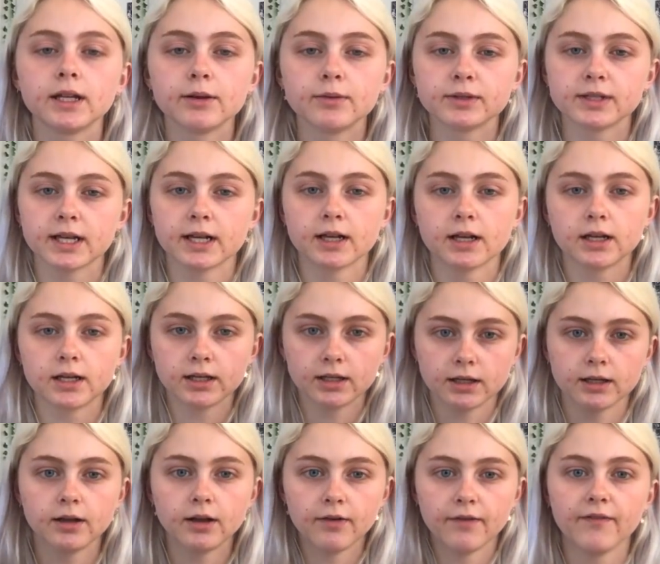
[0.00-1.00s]
It was like
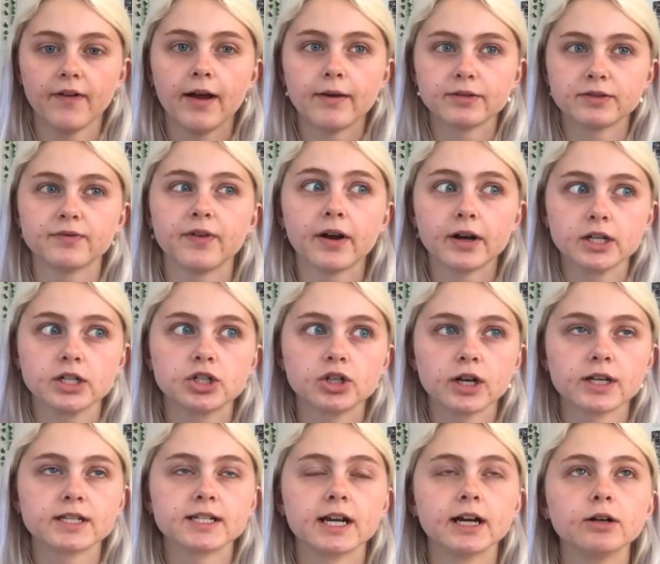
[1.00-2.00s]
I was very
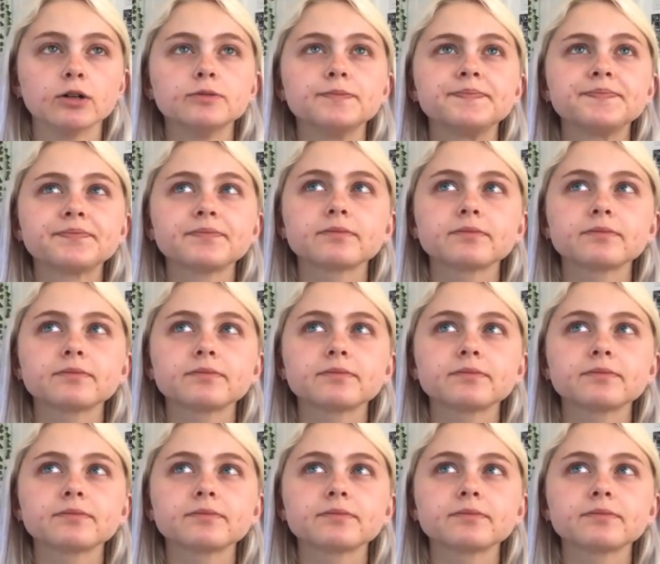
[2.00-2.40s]
stressed out,